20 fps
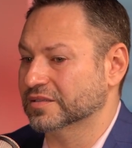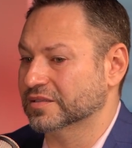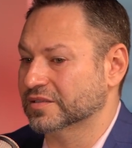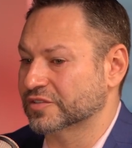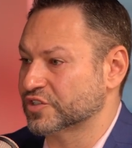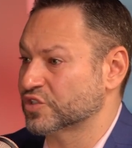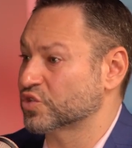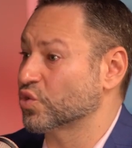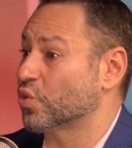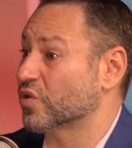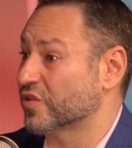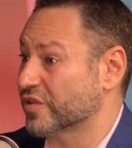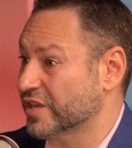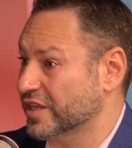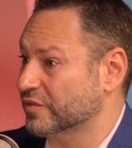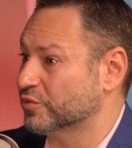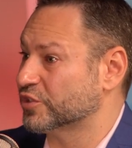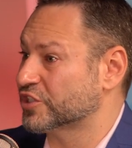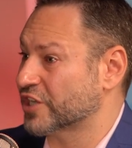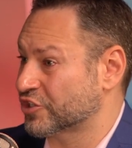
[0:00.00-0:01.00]
their
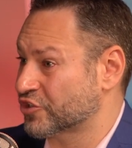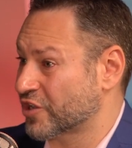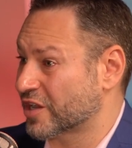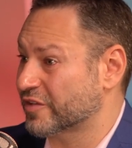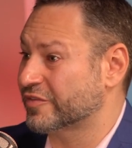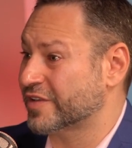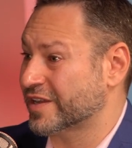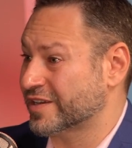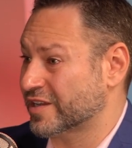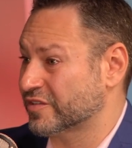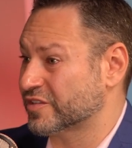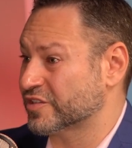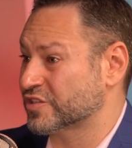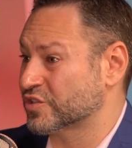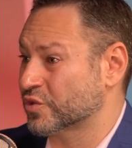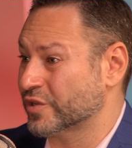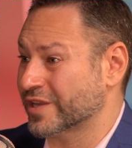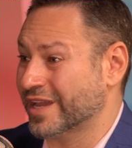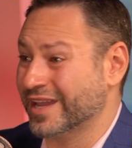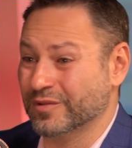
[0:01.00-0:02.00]
story, which I try to find out their
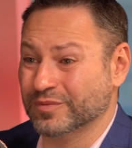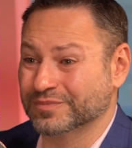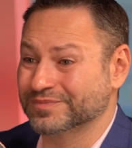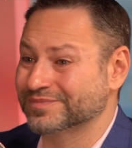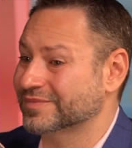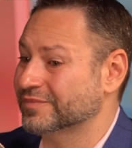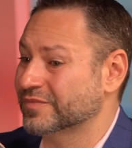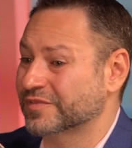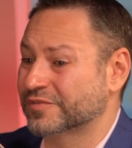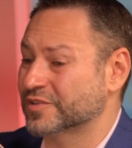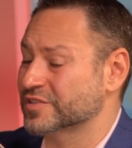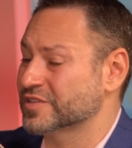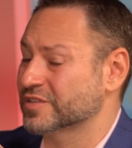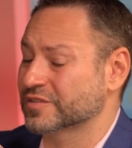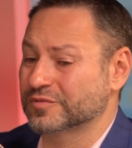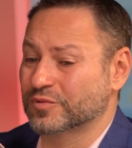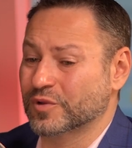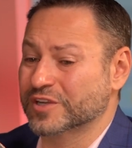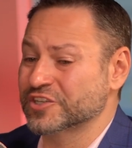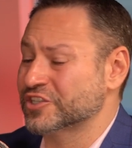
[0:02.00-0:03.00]
story. Hey,
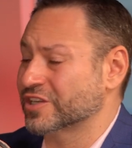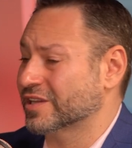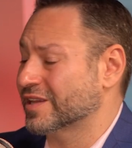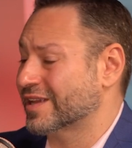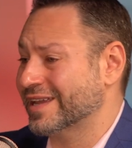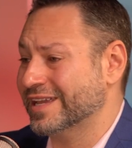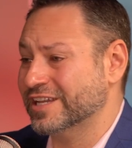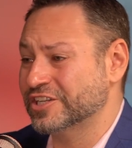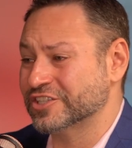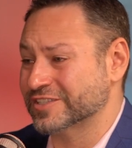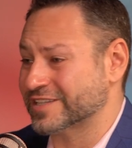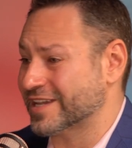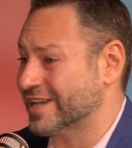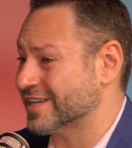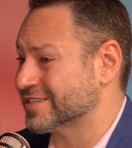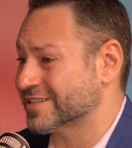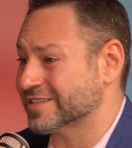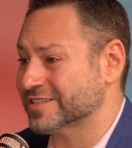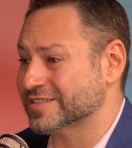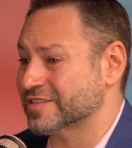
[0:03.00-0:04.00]
first question a lot of agents
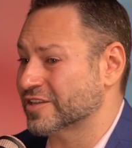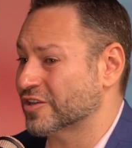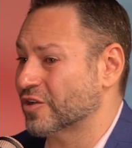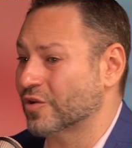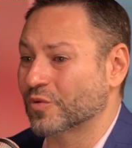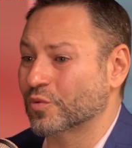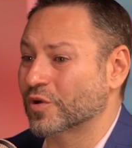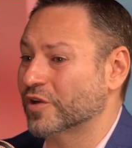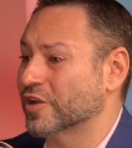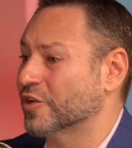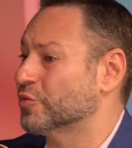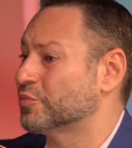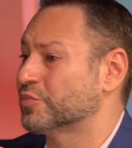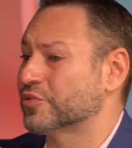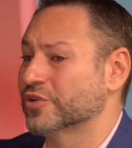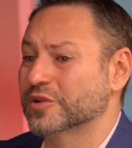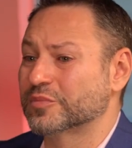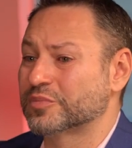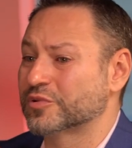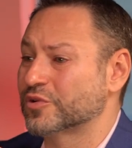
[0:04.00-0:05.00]
ask is, what are you
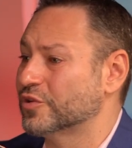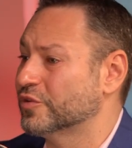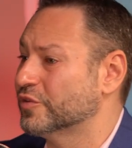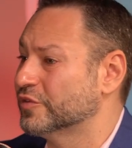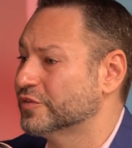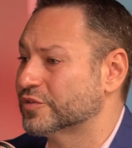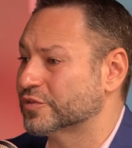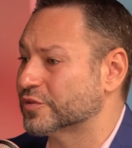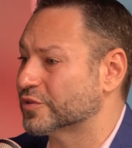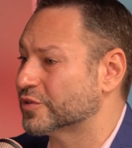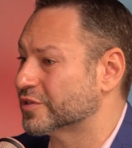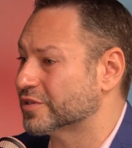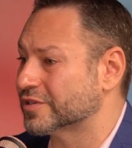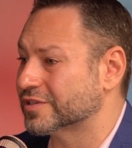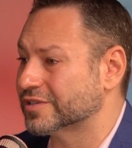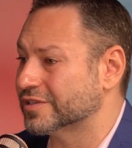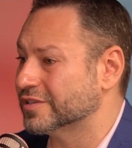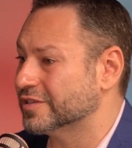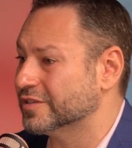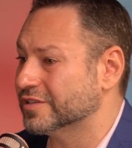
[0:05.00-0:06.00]
pre-approved
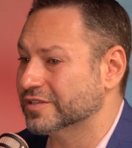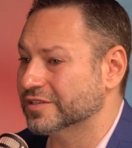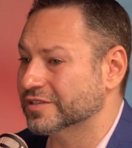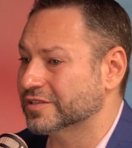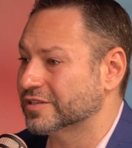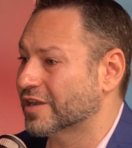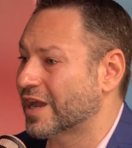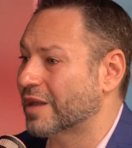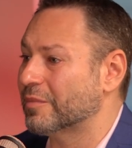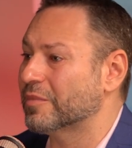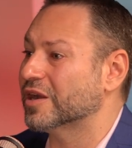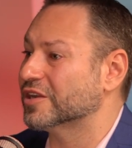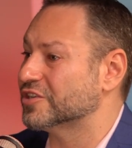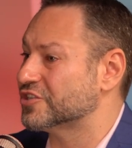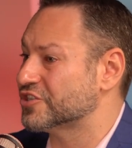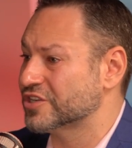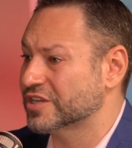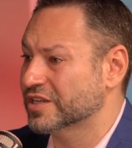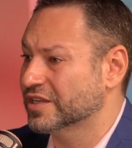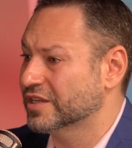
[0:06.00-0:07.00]
or how
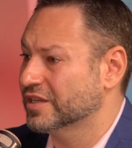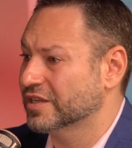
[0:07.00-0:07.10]
much?